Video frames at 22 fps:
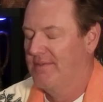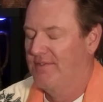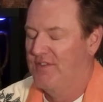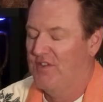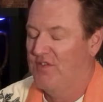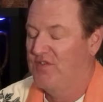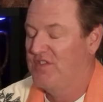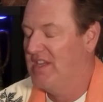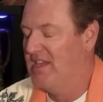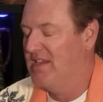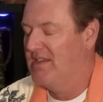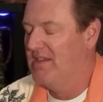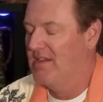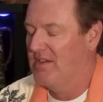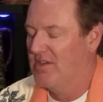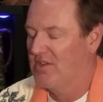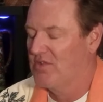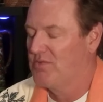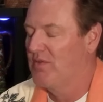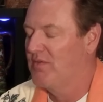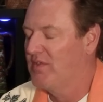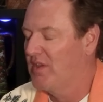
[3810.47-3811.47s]
15
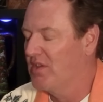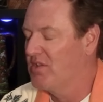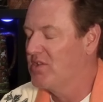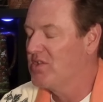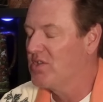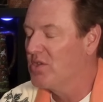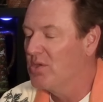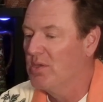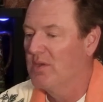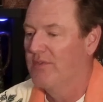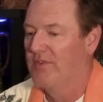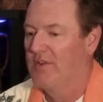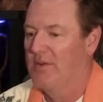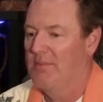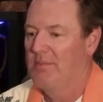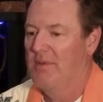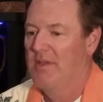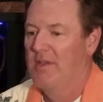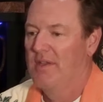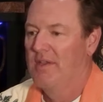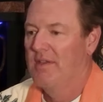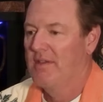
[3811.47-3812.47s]
years. We've done two of
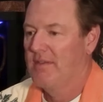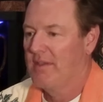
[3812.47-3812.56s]
them.